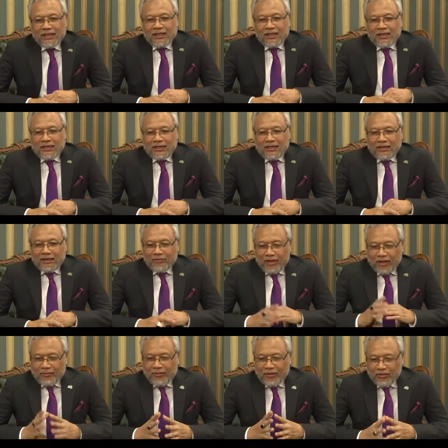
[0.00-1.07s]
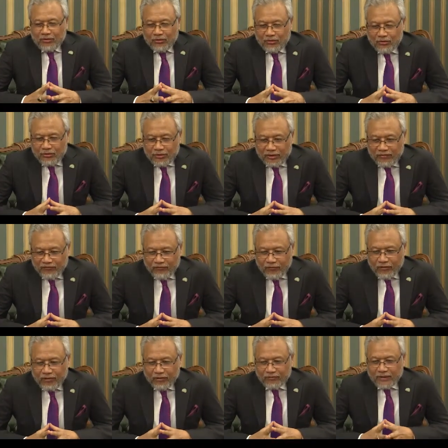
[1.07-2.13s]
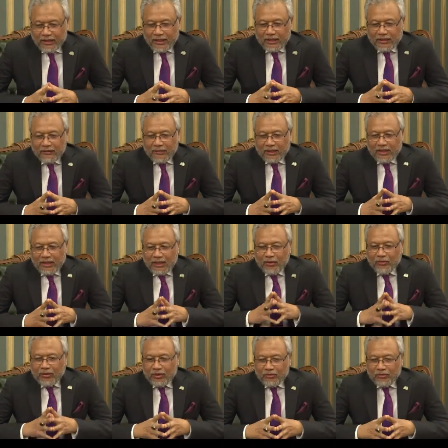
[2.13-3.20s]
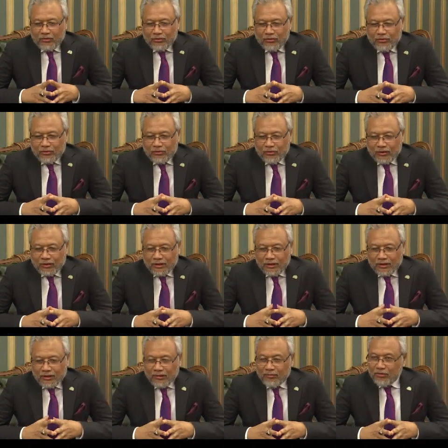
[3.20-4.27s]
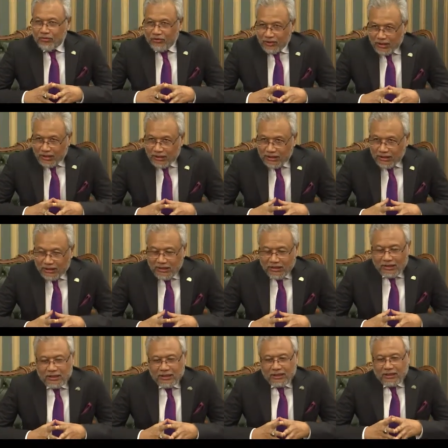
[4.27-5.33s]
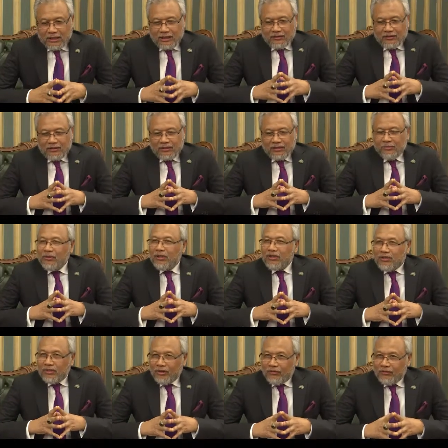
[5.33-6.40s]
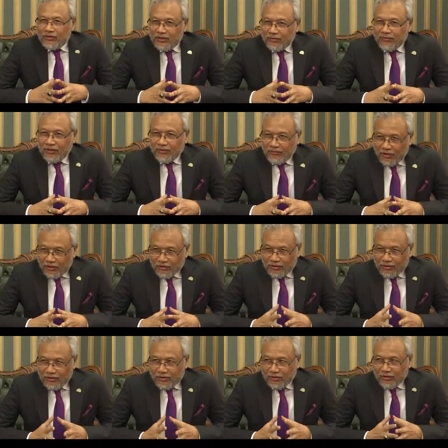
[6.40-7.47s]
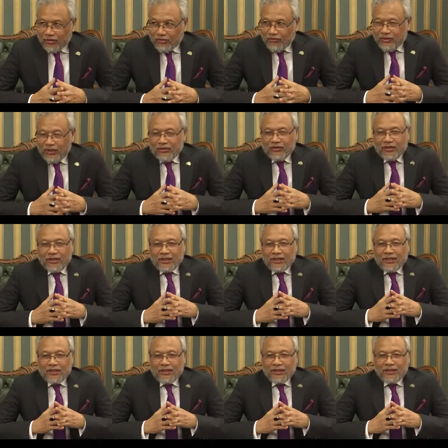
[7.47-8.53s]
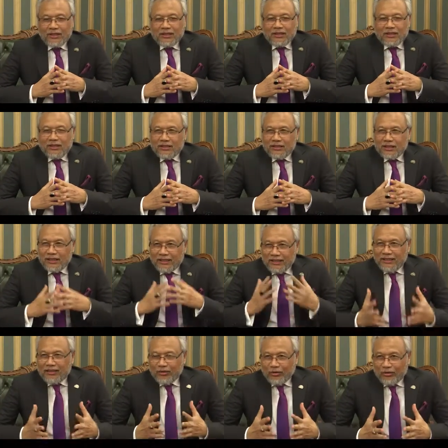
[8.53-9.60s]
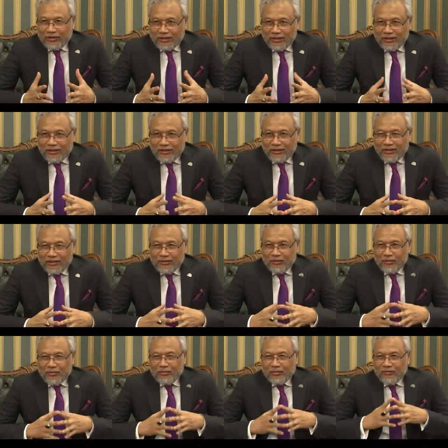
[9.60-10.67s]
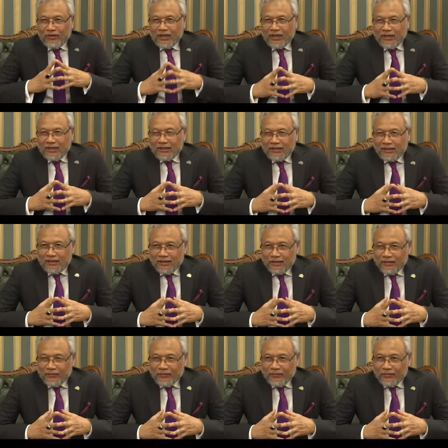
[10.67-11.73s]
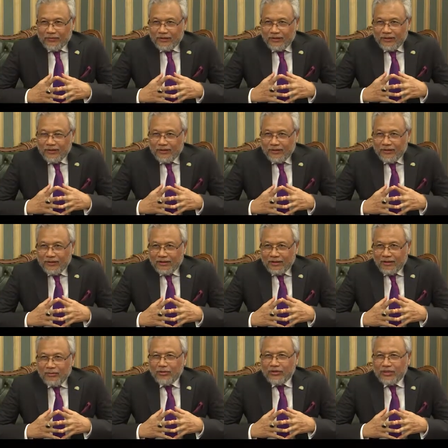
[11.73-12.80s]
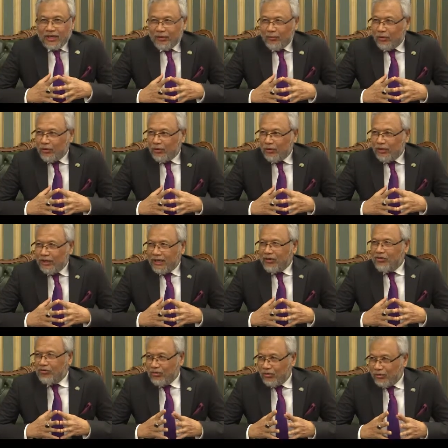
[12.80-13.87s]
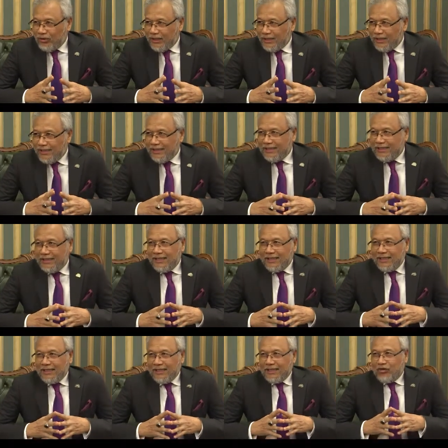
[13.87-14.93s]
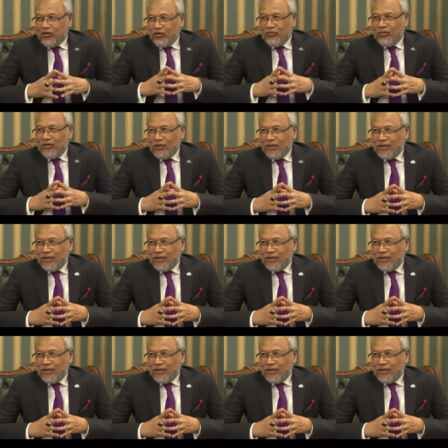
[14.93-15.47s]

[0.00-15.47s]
And I'm happy to inform that when I went to uh, Abuja last year, the Minister of Civil Aviation of Nigeria agreed already to provide uh, the Abuja airport called Nakumu, yeah? Nakumu